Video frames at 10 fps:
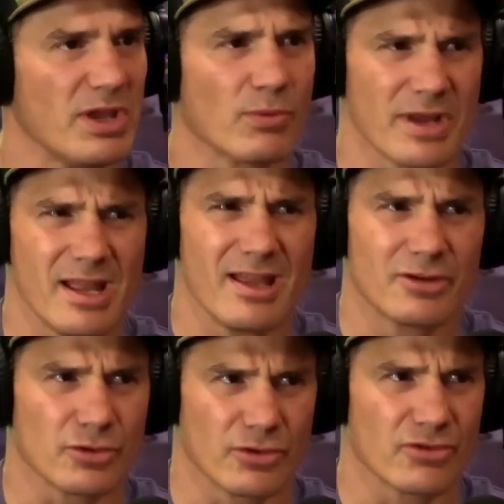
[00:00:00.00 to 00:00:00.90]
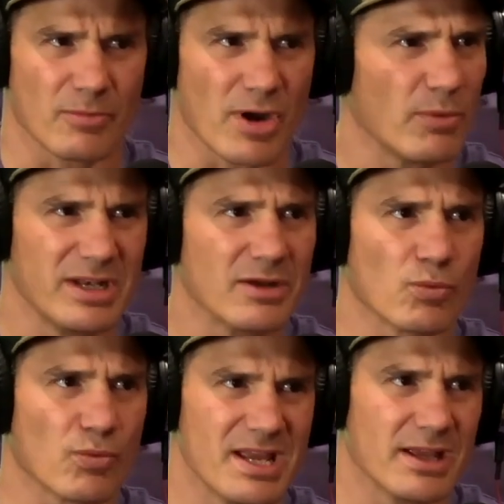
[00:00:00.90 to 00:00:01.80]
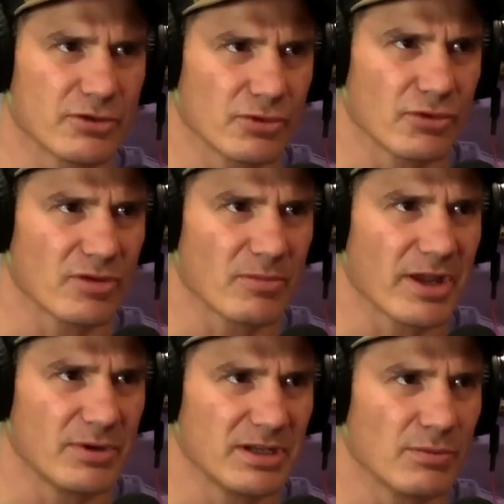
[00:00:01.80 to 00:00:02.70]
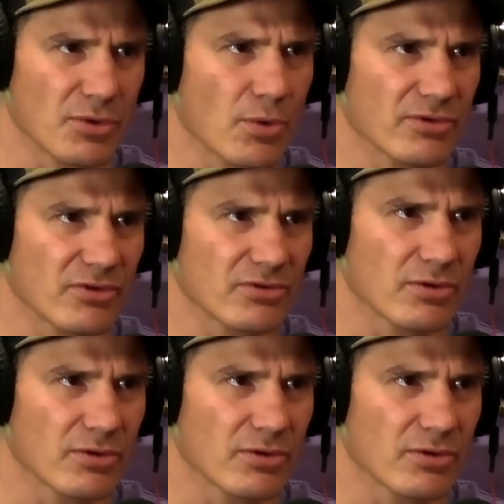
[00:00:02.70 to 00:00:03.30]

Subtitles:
reintroduced them, right? We didn't reintroduce them like we did with horses,